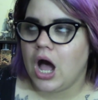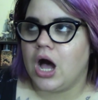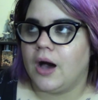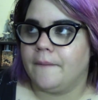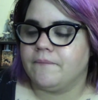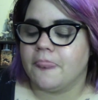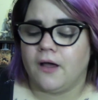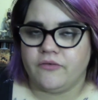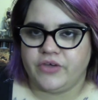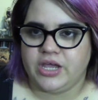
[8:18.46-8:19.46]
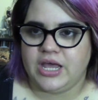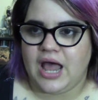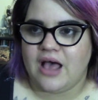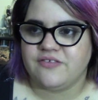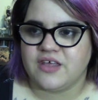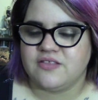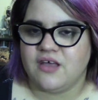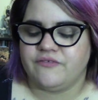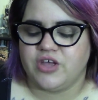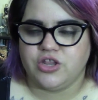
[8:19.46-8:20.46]
of it. It has like
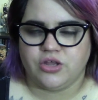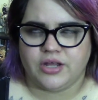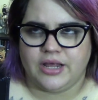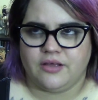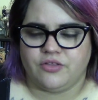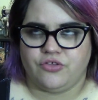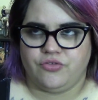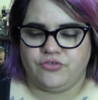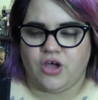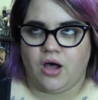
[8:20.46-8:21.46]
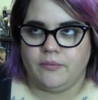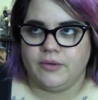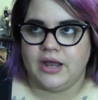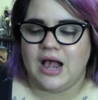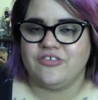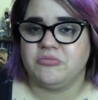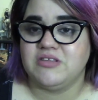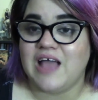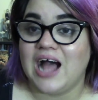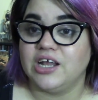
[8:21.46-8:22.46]
of it in the tub. It has a
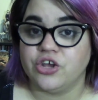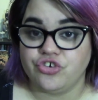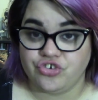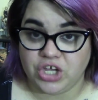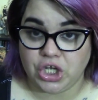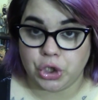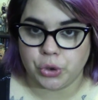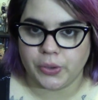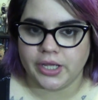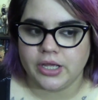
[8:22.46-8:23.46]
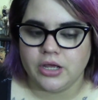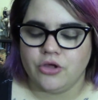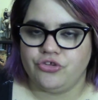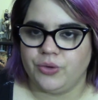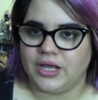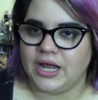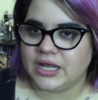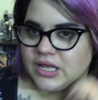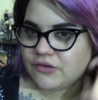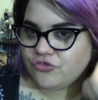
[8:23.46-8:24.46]
metallic sheen to it. So it kind
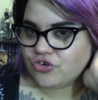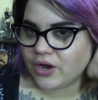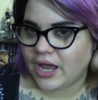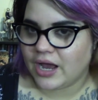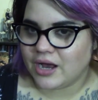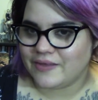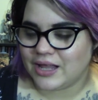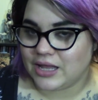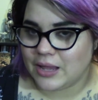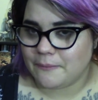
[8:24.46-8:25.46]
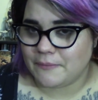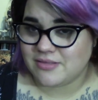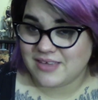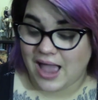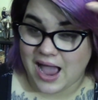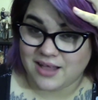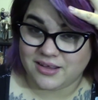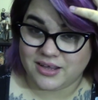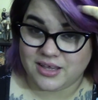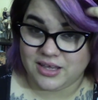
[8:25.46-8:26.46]
of gives your hair that like
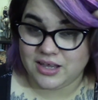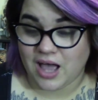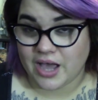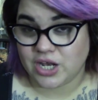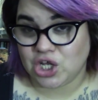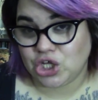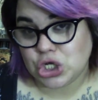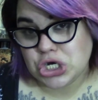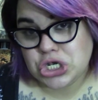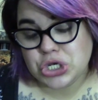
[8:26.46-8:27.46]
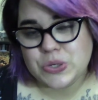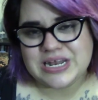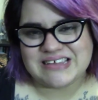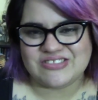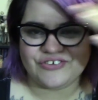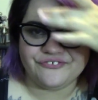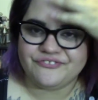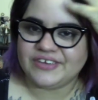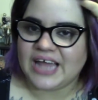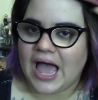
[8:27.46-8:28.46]
metallic-y kind of look to it. It doesn't look
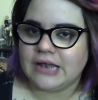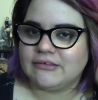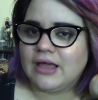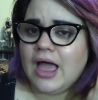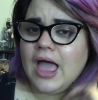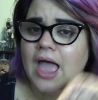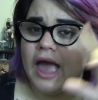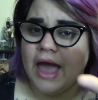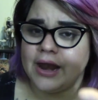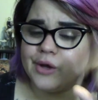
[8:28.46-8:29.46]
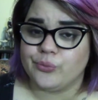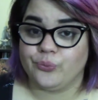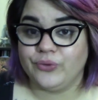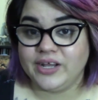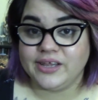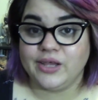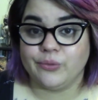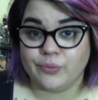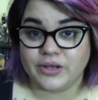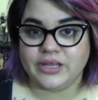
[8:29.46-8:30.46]
flat. And I really
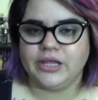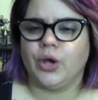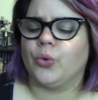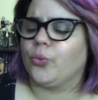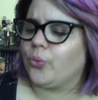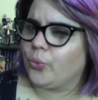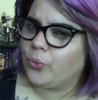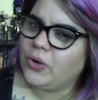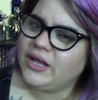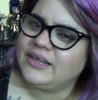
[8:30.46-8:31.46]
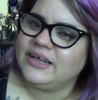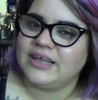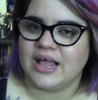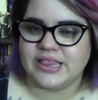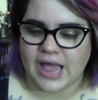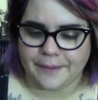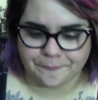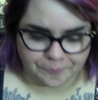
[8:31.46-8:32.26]
like that.